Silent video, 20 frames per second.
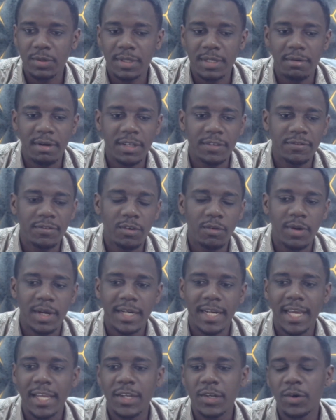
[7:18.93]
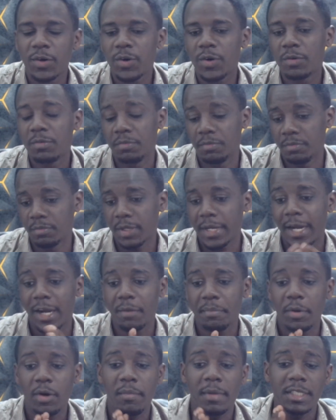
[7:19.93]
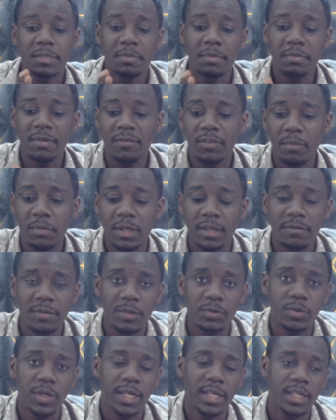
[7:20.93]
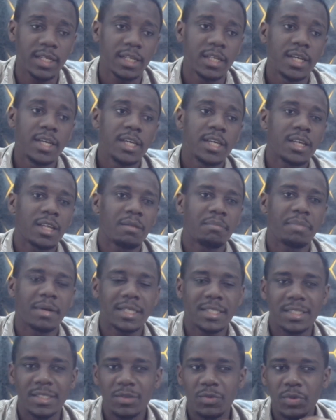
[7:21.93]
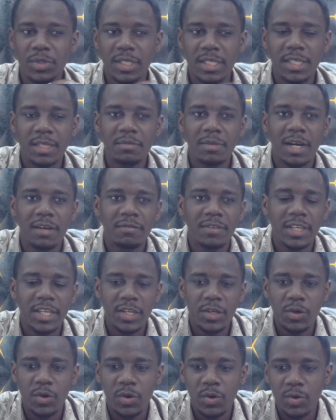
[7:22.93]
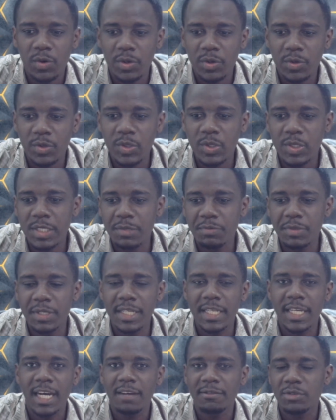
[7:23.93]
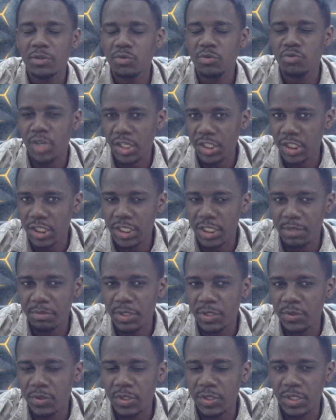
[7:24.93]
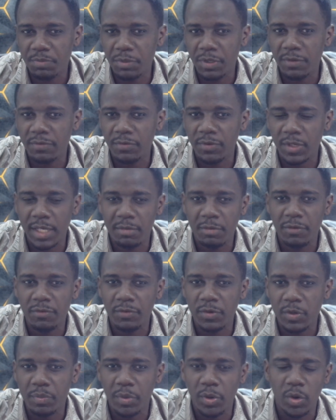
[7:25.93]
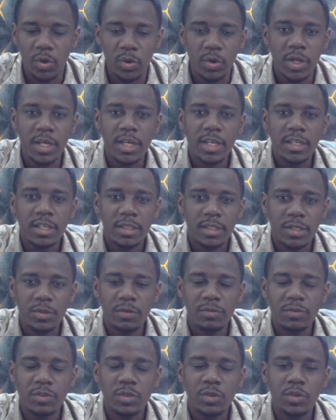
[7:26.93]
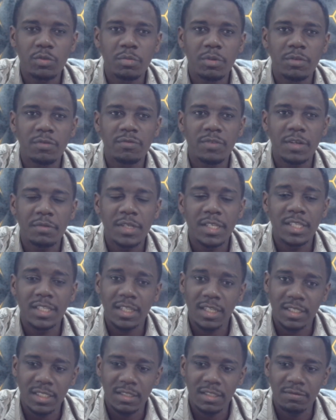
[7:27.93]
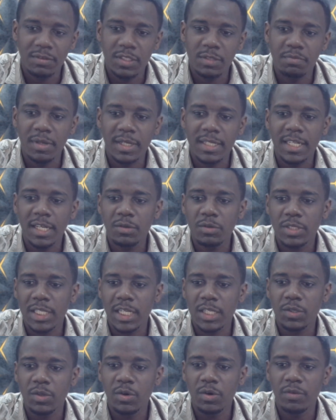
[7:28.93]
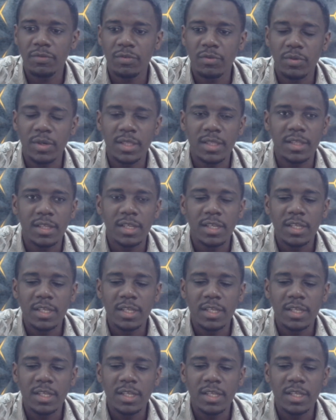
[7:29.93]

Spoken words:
right forward. I know Karl Palmer has been performing very well, but with him having a knock, you don't really have to rush him into this beautiful game of football. The results are going to be very intensive. It's better you start off with